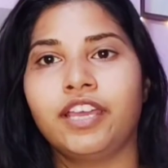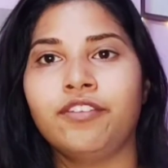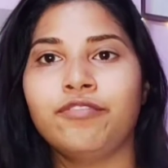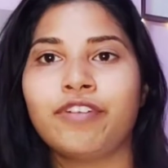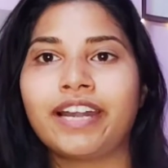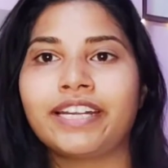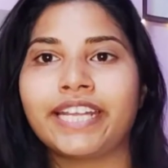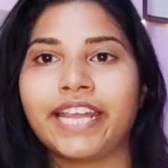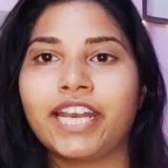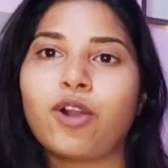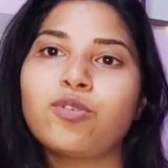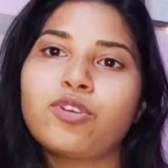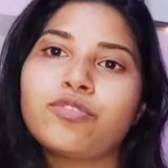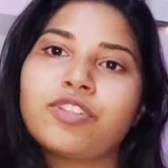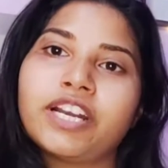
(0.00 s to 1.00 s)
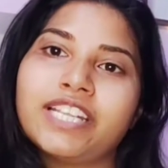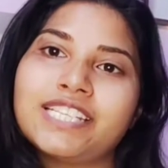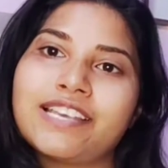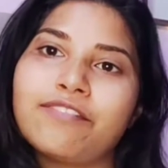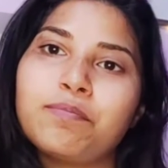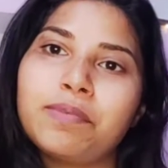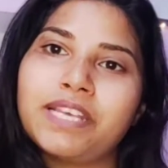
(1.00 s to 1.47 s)
In fact, 10 out of
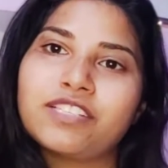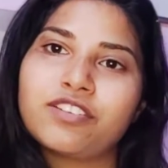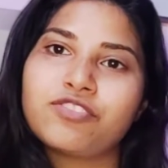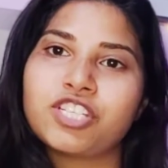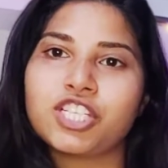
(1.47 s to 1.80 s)
37 plays of